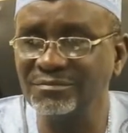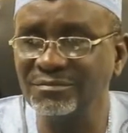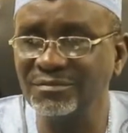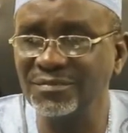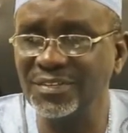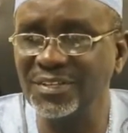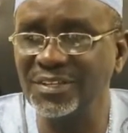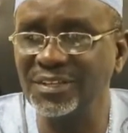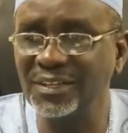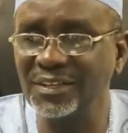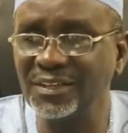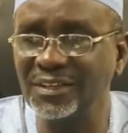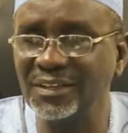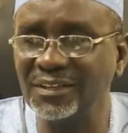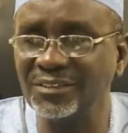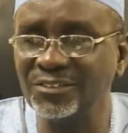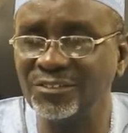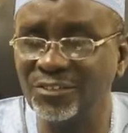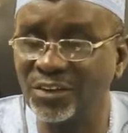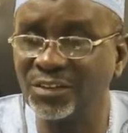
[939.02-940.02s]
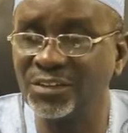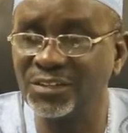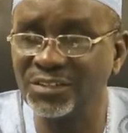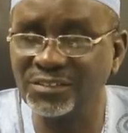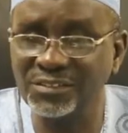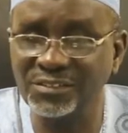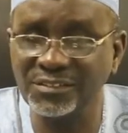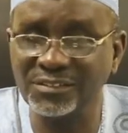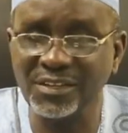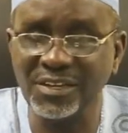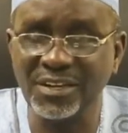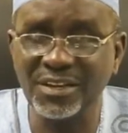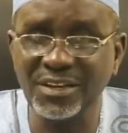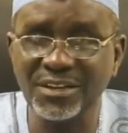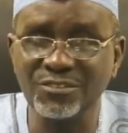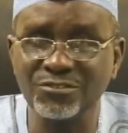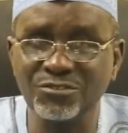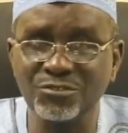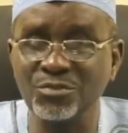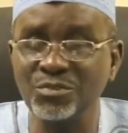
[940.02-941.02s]
the Turkish
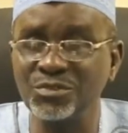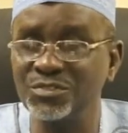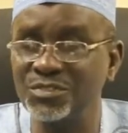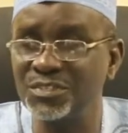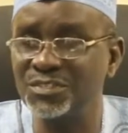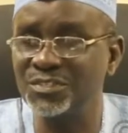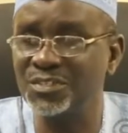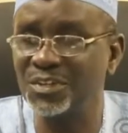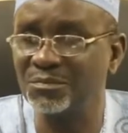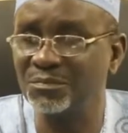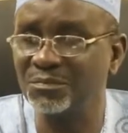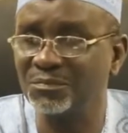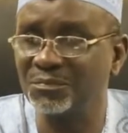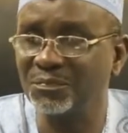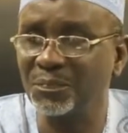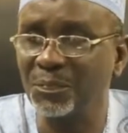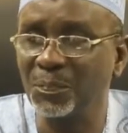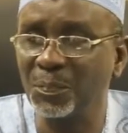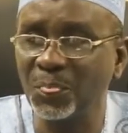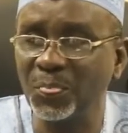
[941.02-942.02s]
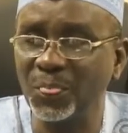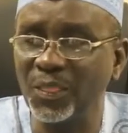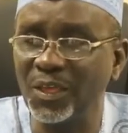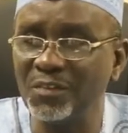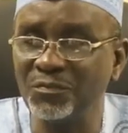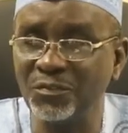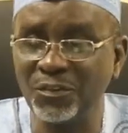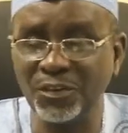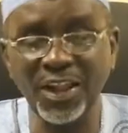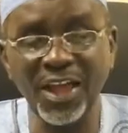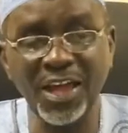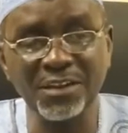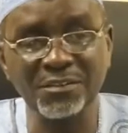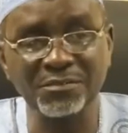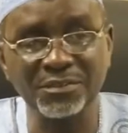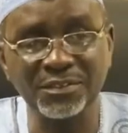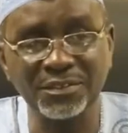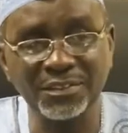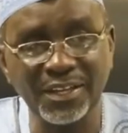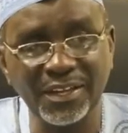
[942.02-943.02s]
school system uh, for
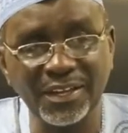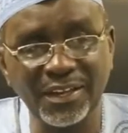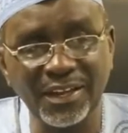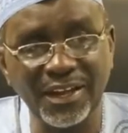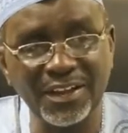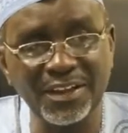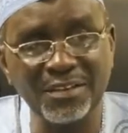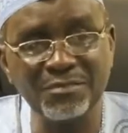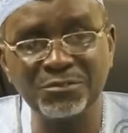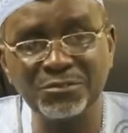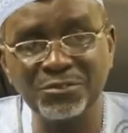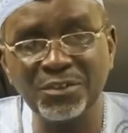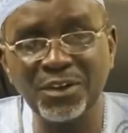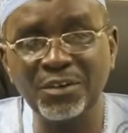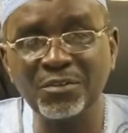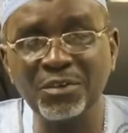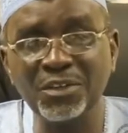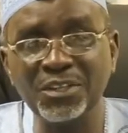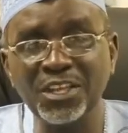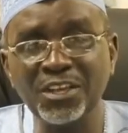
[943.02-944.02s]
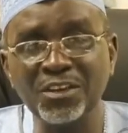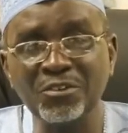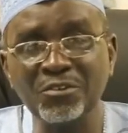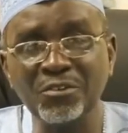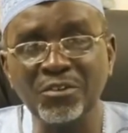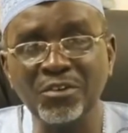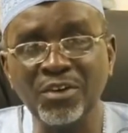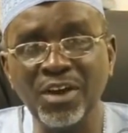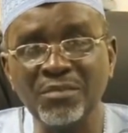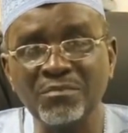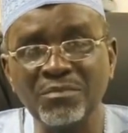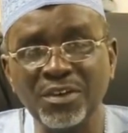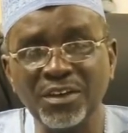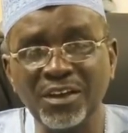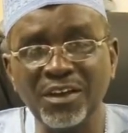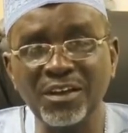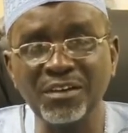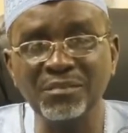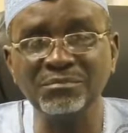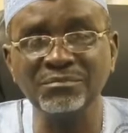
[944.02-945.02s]
life. And I'm sure when they grow and
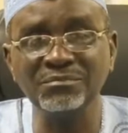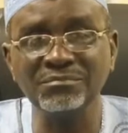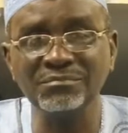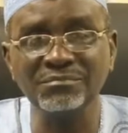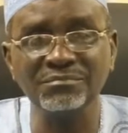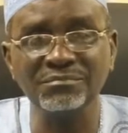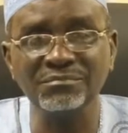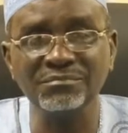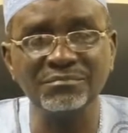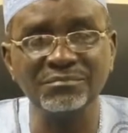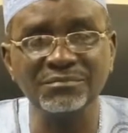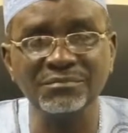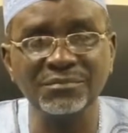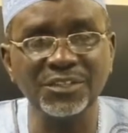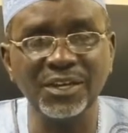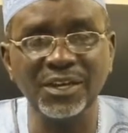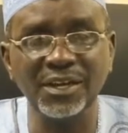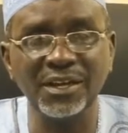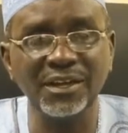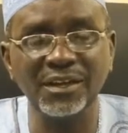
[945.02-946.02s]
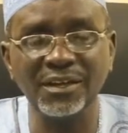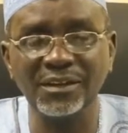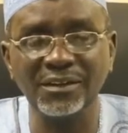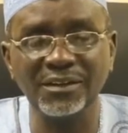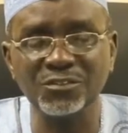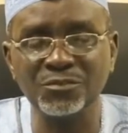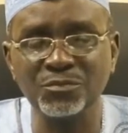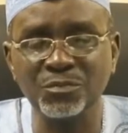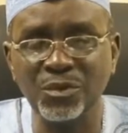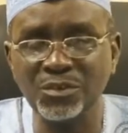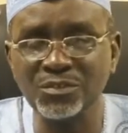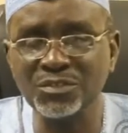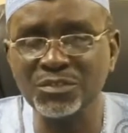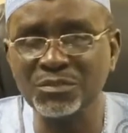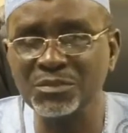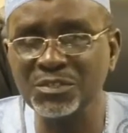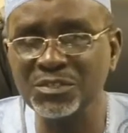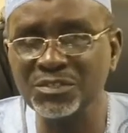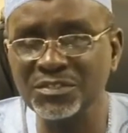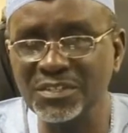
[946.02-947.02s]
become uh,
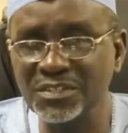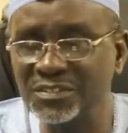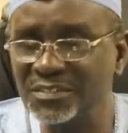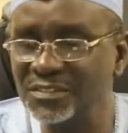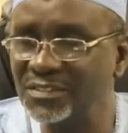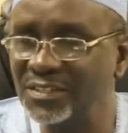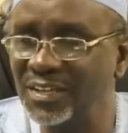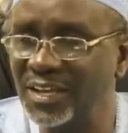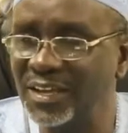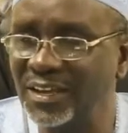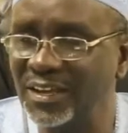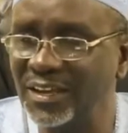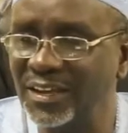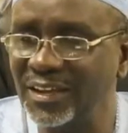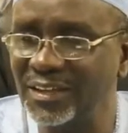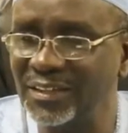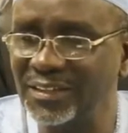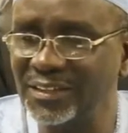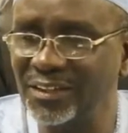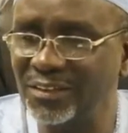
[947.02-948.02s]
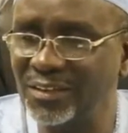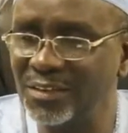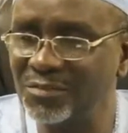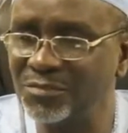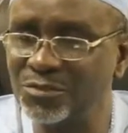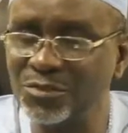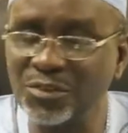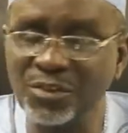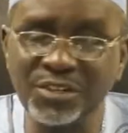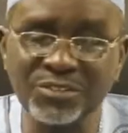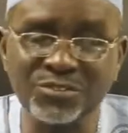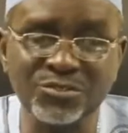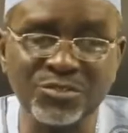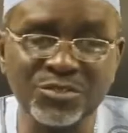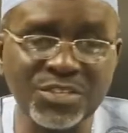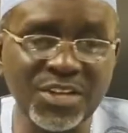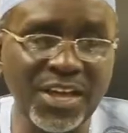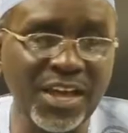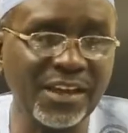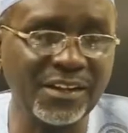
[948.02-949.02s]
responsible citizens, they'll have stories
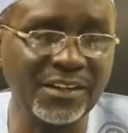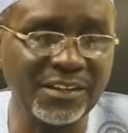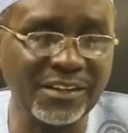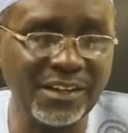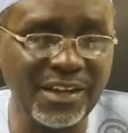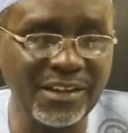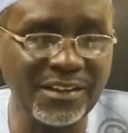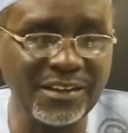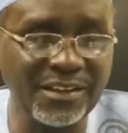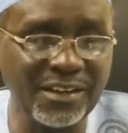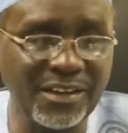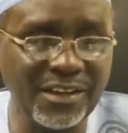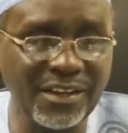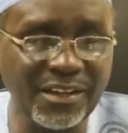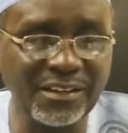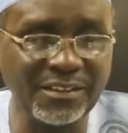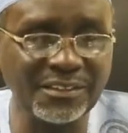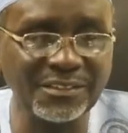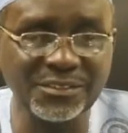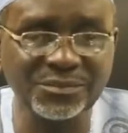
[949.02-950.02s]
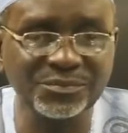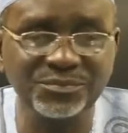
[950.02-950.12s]
to tell. And uh,